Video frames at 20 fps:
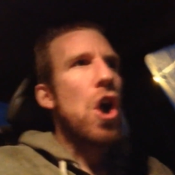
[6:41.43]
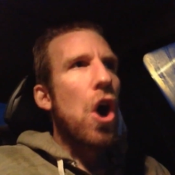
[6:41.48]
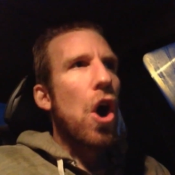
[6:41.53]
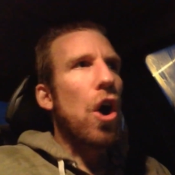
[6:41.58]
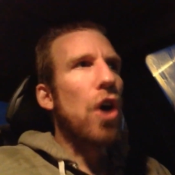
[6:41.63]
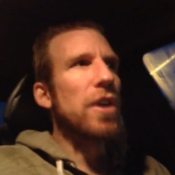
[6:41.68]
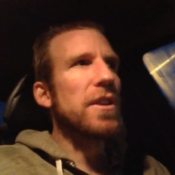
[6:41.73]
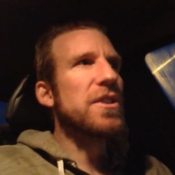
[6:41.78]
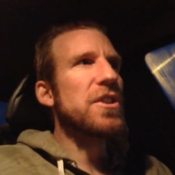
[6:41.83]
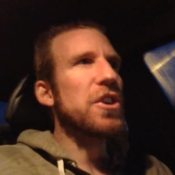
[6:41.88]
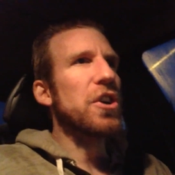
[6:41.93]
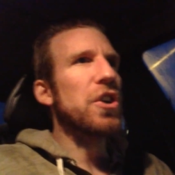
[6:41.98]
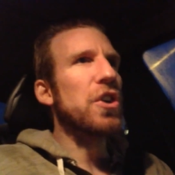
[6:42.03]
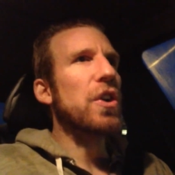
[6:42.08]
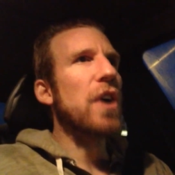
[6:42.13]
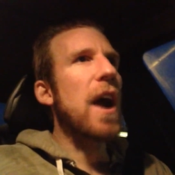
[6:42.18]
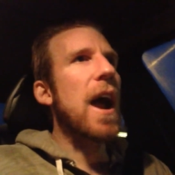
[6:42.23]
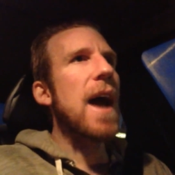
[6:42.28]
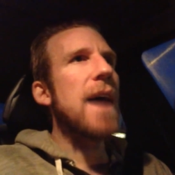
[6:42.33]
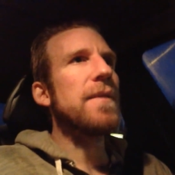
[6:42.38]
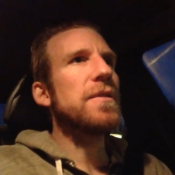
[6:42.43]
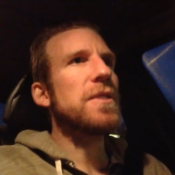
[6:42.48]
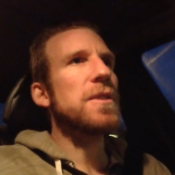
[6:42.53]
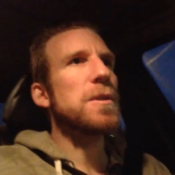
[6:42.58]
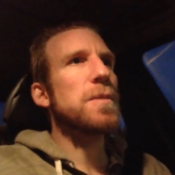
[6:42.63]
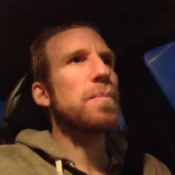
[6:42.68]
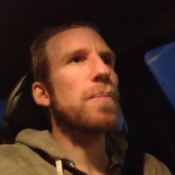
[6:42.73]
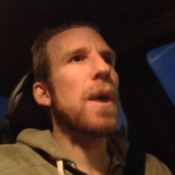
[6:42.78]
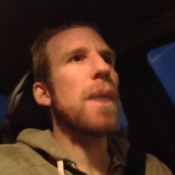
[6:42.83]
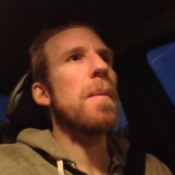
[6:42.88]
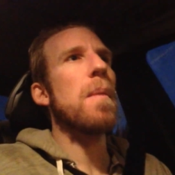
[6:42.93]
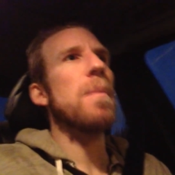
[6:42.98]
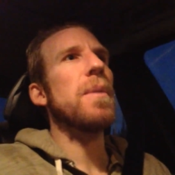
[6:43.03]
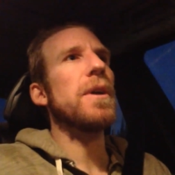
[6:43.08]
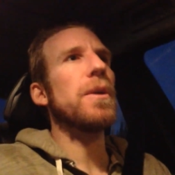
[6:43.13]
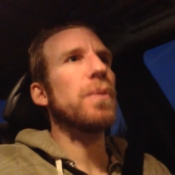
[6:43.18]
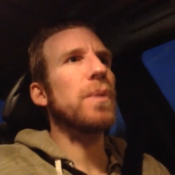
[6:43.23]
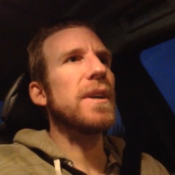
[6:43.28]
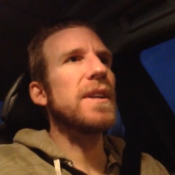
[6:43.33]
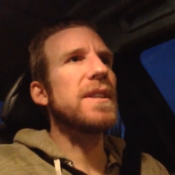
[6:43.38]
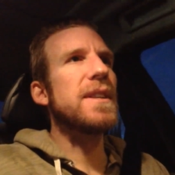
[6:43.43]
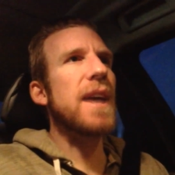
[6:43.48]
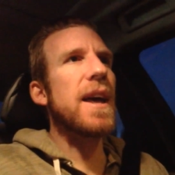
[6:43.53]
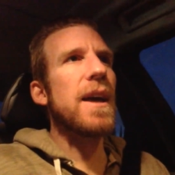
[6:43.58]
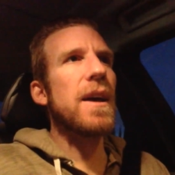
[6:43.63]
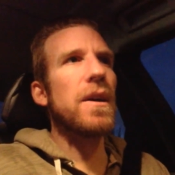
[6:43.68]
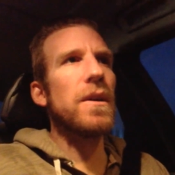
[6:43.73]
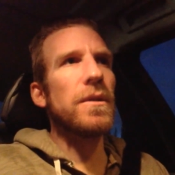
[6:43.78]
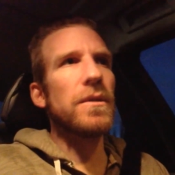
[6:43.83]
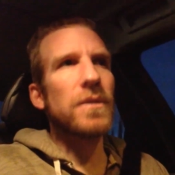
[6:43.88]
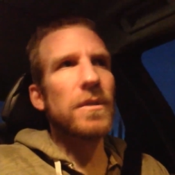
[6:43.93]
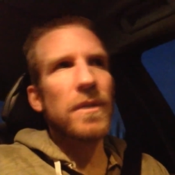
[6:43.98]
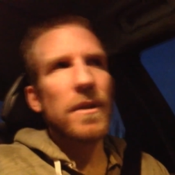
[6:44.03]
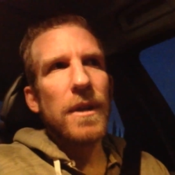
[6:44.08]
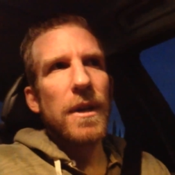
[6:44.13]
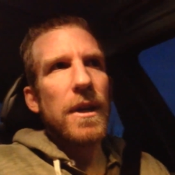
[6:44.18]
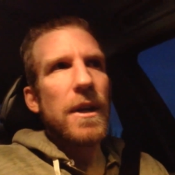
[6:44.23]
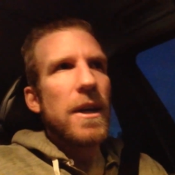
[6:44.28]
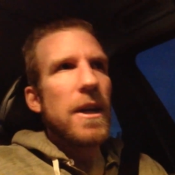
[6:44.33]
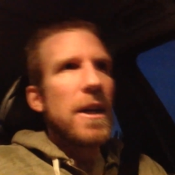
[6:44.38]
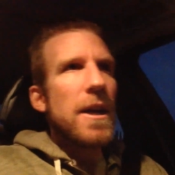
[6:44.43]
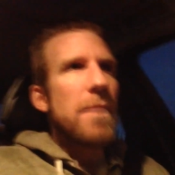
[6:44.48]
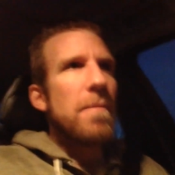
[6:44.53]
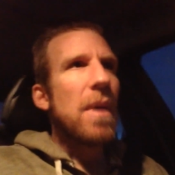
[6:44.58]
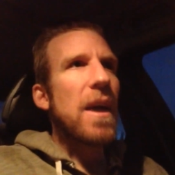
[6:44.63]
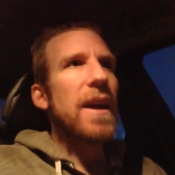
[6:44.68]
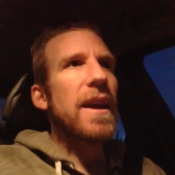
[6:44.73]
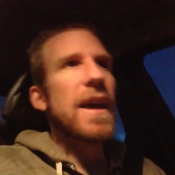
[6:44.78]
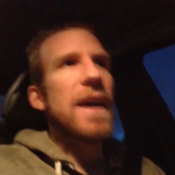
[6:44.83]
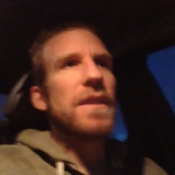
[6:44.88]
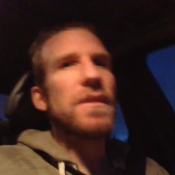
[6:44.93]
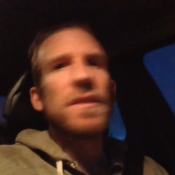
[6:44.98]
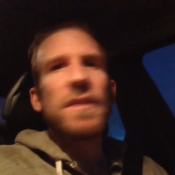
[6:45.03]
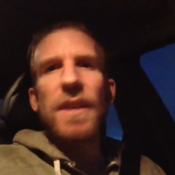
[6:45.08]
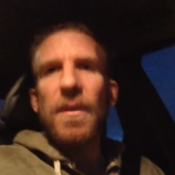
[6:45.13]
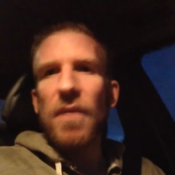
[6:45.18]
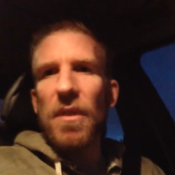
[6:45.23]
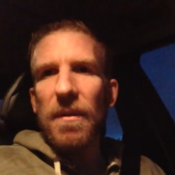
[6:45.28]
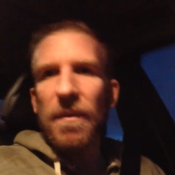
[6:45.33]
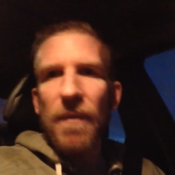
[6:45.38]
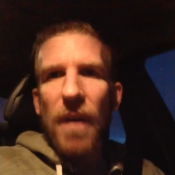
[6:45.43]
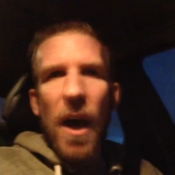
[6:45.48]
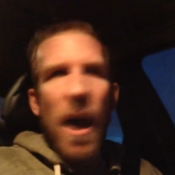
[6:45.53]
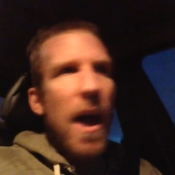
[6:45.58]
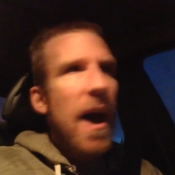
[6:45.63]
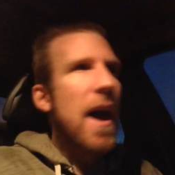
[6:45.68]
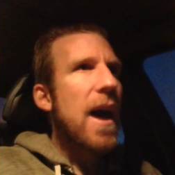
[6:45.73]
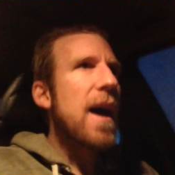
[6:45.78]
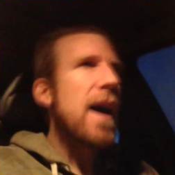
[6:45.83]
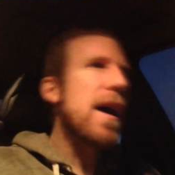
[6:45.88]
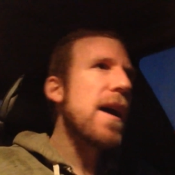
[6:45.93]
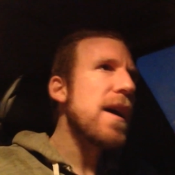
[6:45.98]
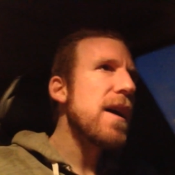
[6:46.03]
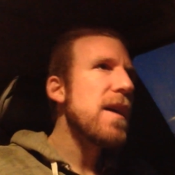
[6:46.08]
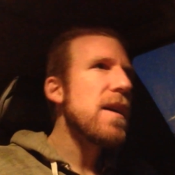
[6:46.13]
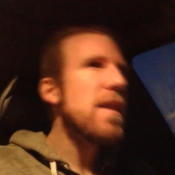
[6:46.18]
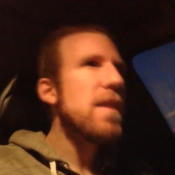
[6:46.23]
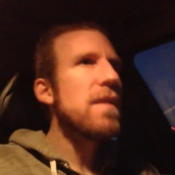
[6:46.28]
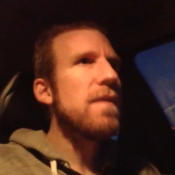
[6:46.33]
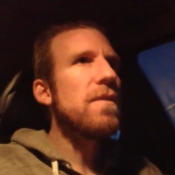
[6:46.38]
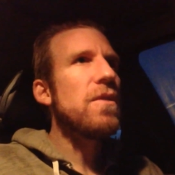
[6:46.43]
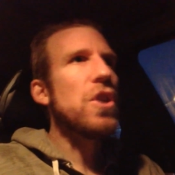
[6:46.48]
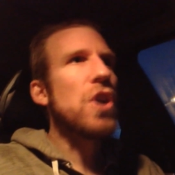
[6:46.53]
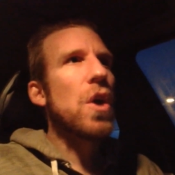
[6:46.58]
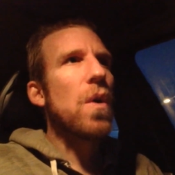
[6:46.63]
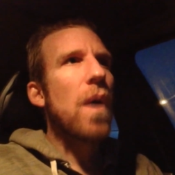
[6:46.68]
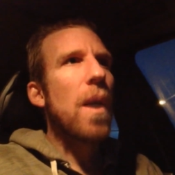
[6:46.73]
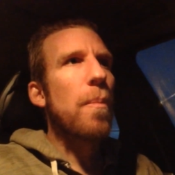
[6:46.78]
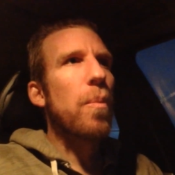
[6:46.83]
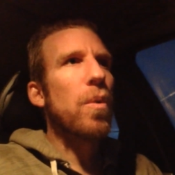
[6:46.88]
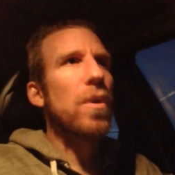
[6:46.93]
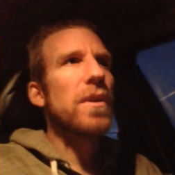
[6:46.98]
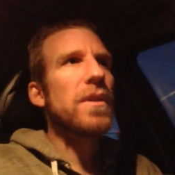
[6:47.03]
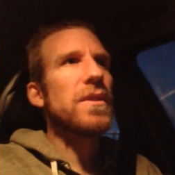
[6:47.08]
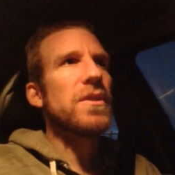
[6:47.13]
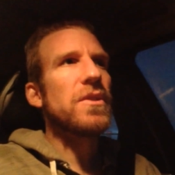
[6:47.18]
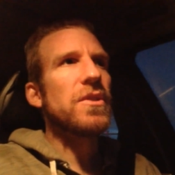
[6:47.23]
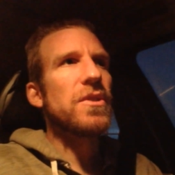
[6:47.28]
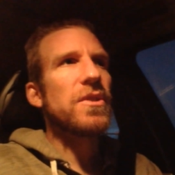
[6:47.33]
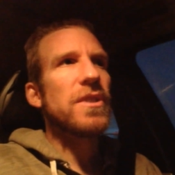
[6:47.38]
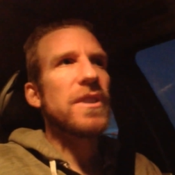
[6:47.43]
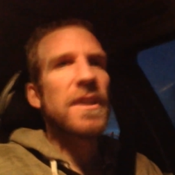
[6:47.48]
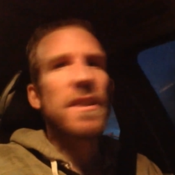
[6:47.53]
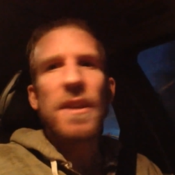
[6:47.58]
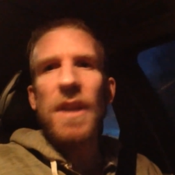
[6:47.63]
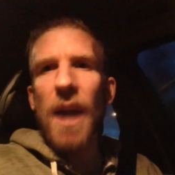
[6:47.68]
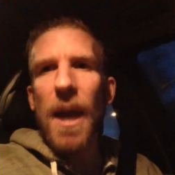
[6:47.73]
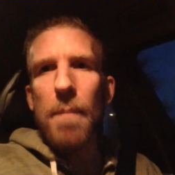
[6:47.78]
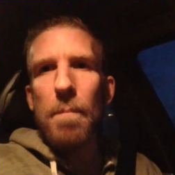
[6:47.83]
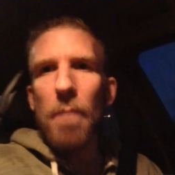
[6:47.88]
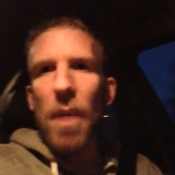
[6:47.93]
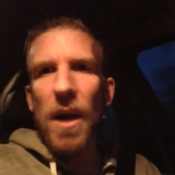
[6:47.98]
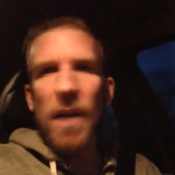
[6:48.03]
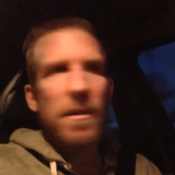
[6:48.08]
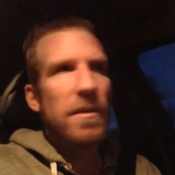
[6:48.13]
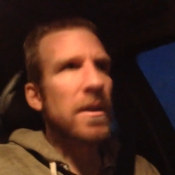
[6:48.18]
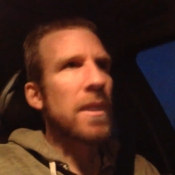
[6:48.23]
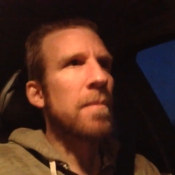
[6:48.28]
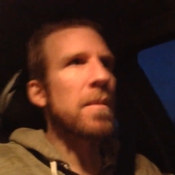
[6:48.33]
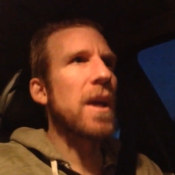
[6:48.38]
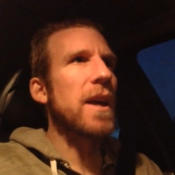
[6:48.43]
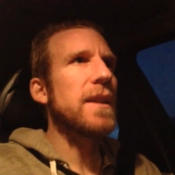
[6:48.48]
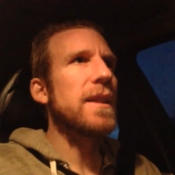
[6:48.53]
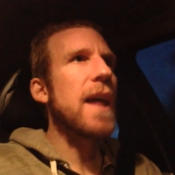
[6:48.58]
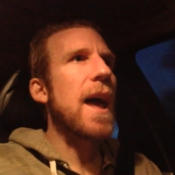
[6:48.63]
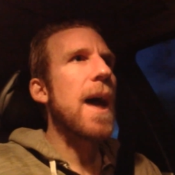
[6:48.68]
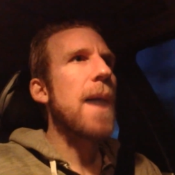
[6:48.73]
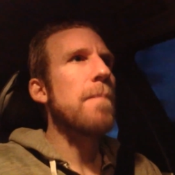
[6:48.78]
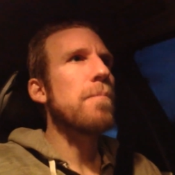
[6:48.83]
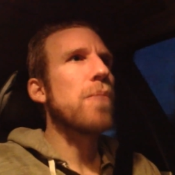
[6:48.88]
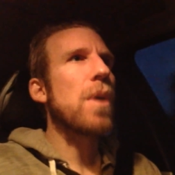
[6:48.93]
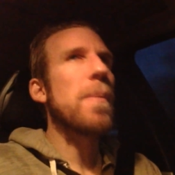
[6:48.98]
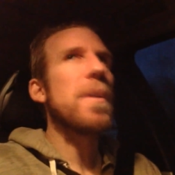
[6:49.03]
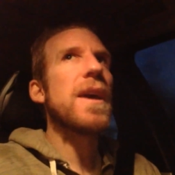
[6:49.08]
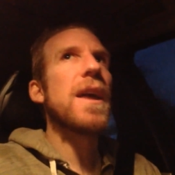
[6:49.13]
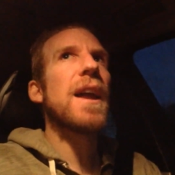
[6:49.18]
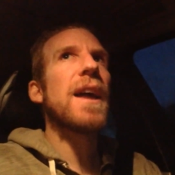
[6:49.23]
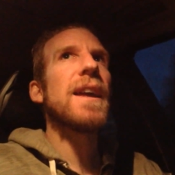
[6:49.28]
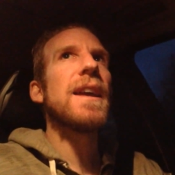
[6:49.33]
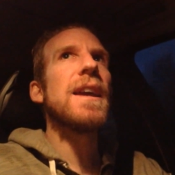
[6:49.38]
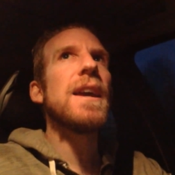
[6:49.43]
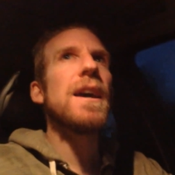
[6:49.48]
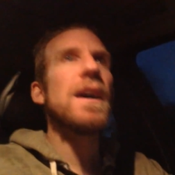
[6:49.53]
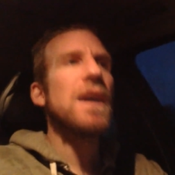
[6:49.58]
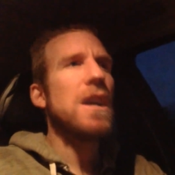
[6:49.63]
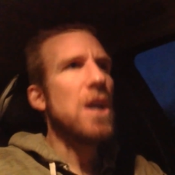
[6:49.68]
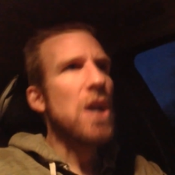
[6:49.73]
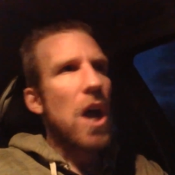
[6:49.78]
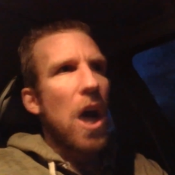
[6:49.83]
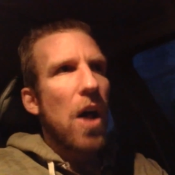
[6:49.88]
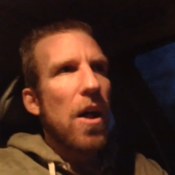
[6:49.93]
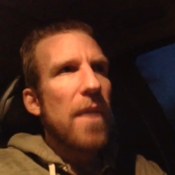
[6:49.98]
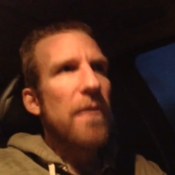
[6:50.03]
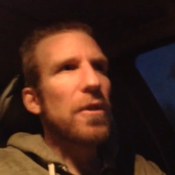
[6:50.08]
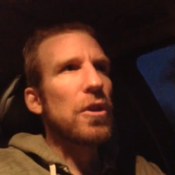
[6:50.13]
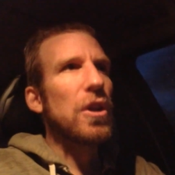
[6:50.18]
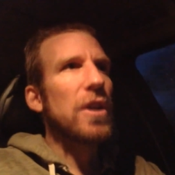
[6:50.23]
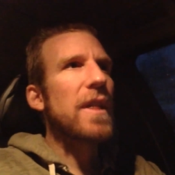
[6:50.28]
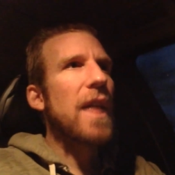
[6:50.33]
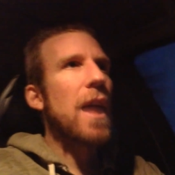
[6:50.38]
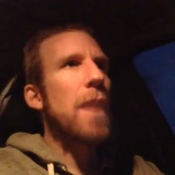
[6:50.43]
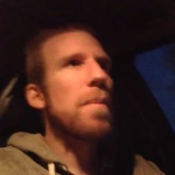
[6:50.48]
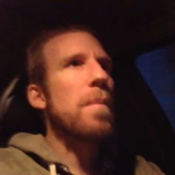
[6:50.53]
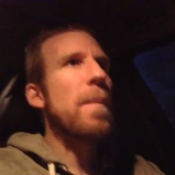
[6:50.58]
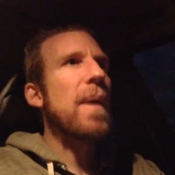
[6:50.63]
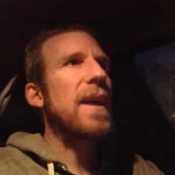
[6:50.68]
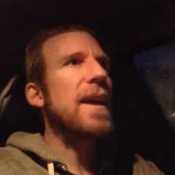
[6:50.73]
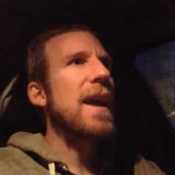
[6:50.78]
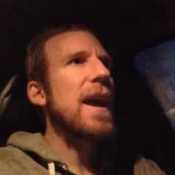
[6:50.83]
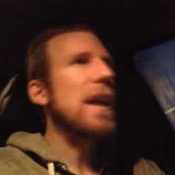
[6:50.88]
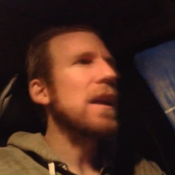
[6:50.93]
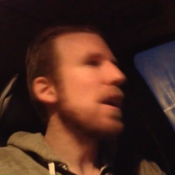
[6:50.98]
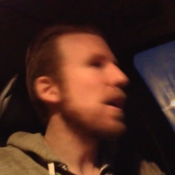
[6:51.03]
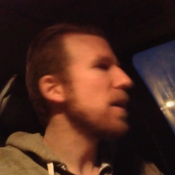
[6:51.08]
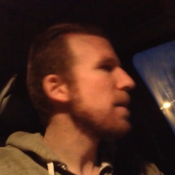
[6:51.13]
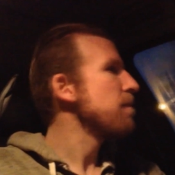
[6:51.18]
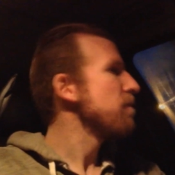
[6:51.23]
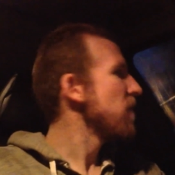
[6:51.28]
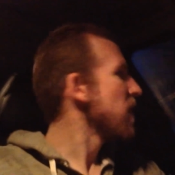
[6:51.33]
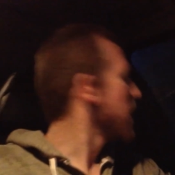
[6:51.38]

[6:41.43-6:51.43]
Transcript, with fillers: arts and crafts. It's probably retails, my guess, 75, you know, upwards 69 bucks, something like that, probably at IKEA. I'll have to look that up in my catalog.